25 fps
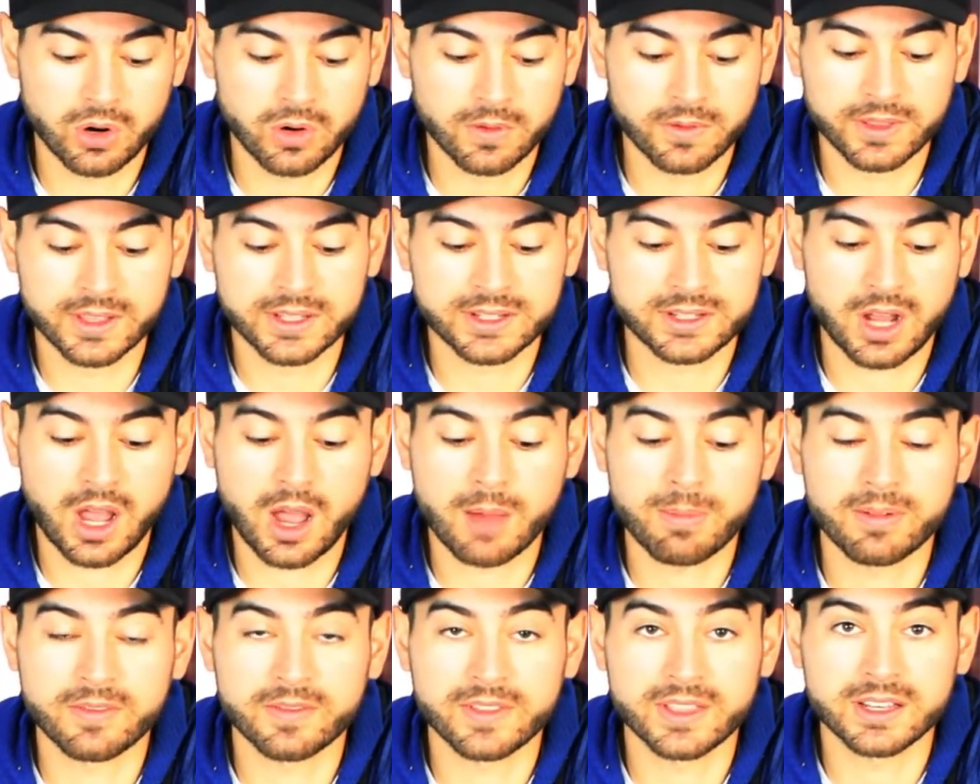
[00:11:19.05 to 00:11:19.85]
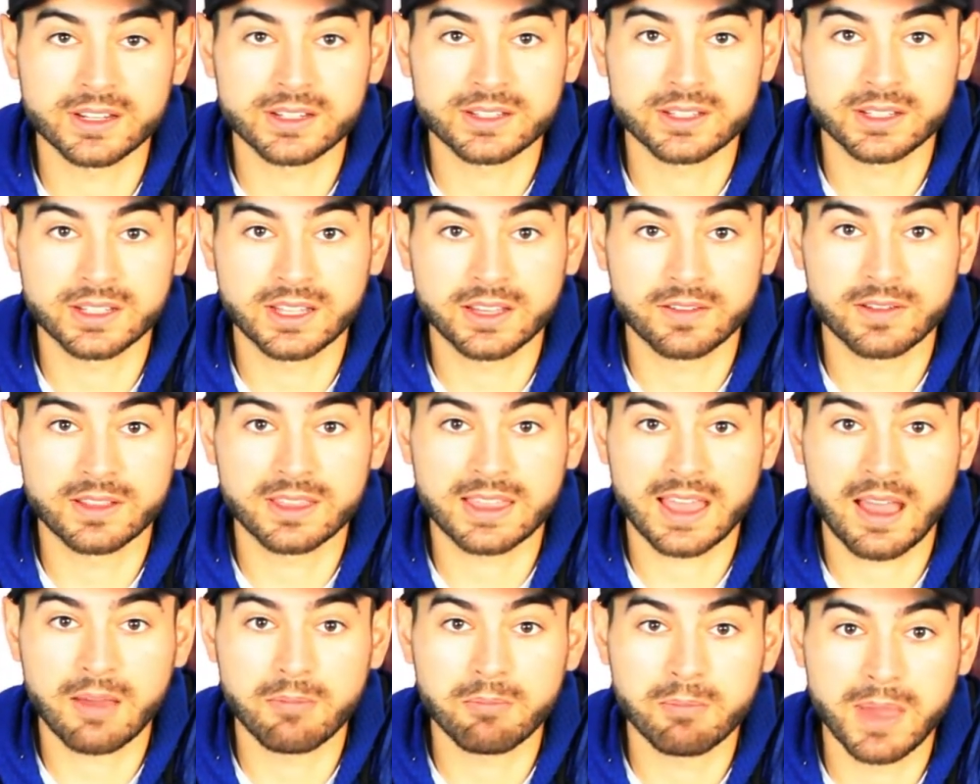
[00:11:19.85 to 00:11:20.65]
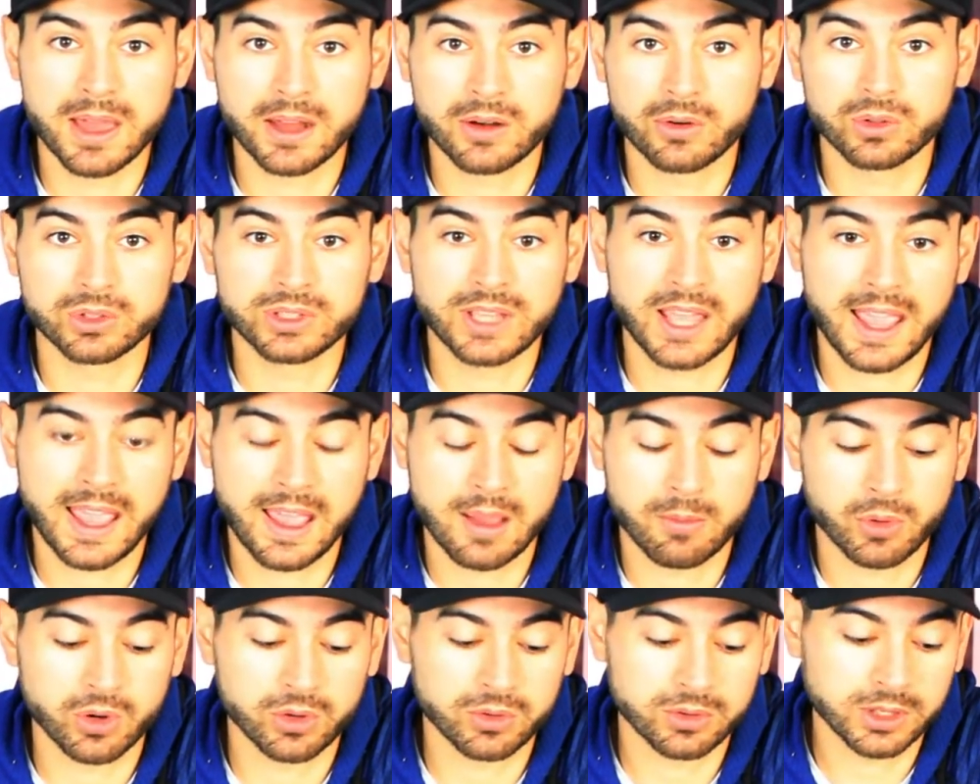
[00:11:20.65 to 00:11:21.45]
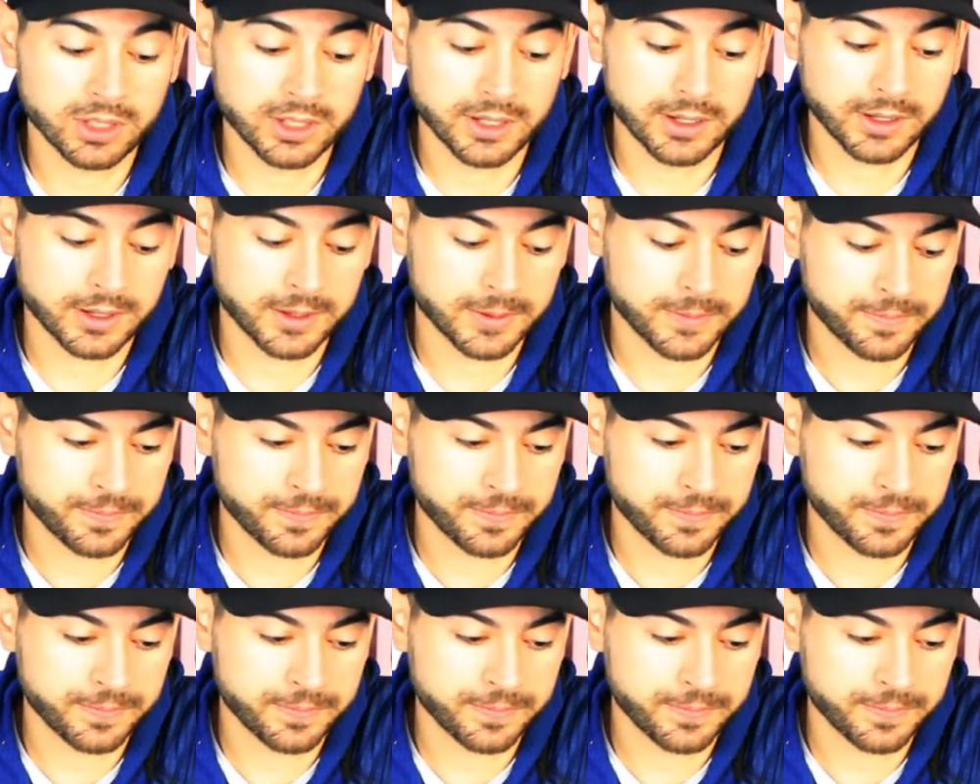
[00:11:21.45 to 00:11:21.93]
over the top of it to give it that metalled hammer look.